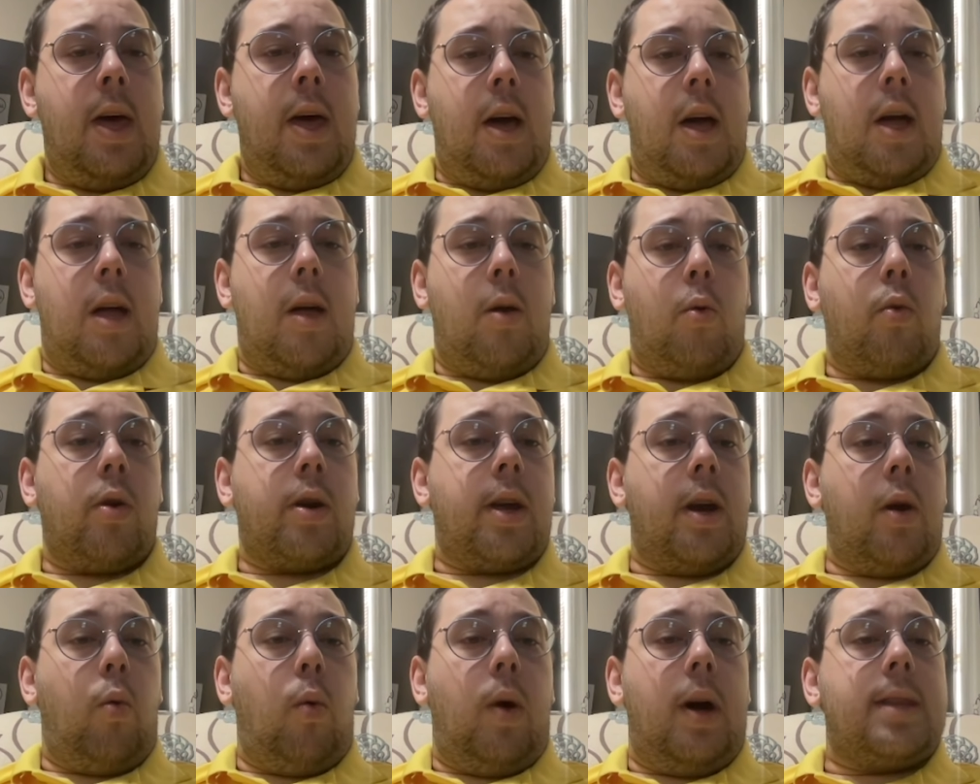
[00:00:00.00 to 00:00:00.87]
We're
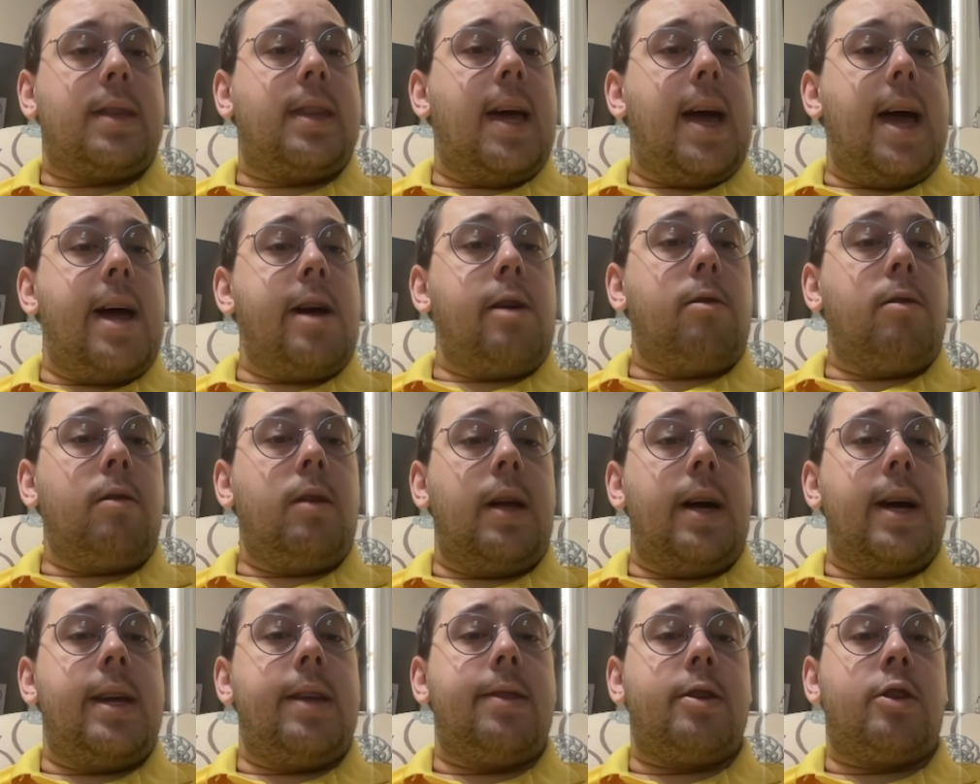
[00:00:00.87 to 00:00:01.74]
gonna want the
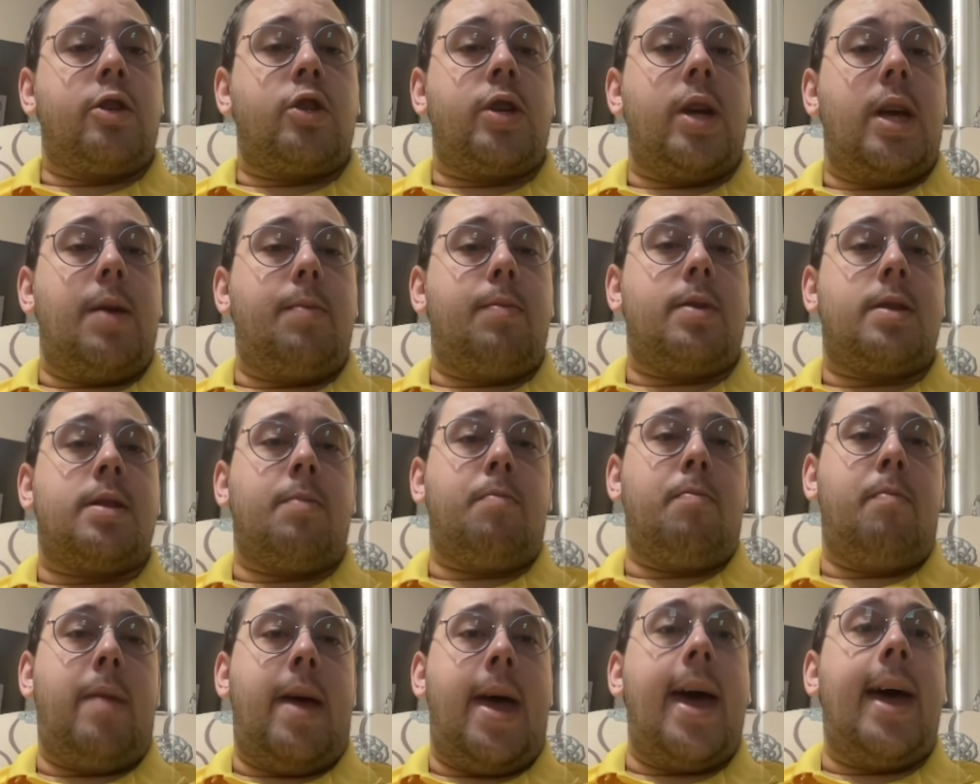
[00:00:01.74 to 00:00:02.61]
outline of the shape to
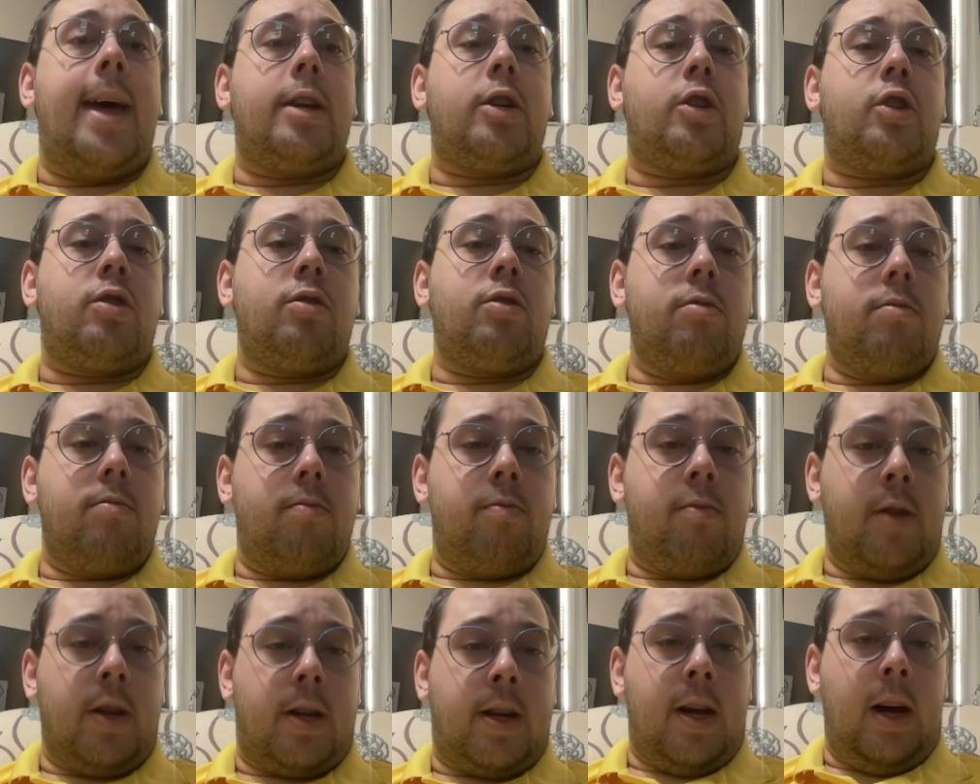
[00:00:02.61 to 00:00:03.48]
match
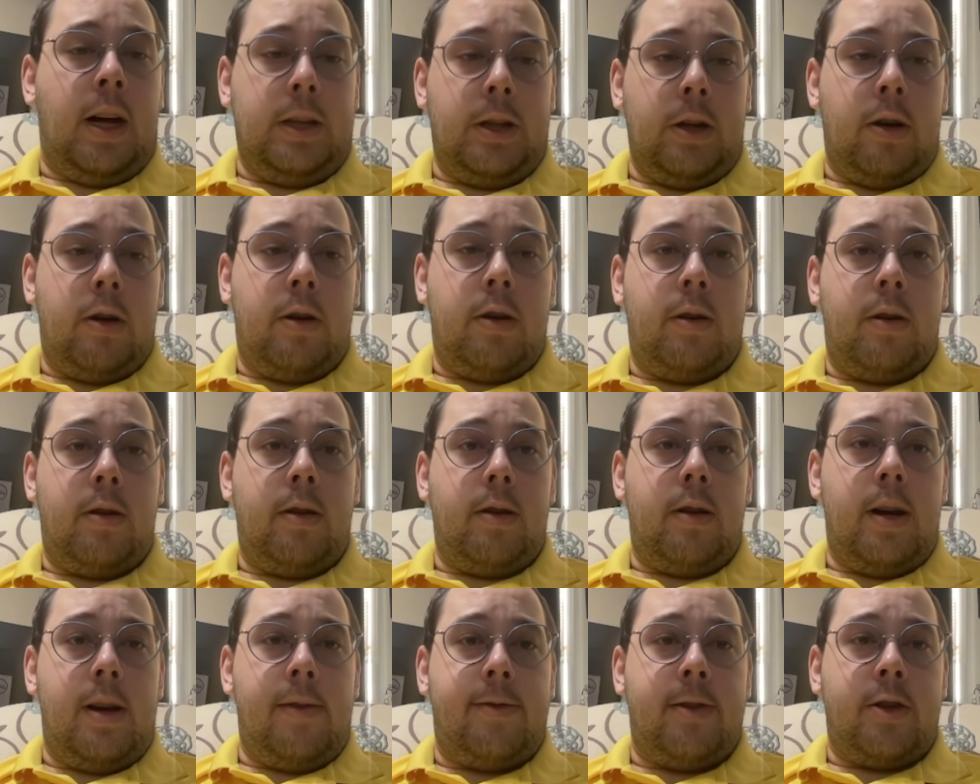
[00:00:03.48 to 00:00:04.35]
the color of the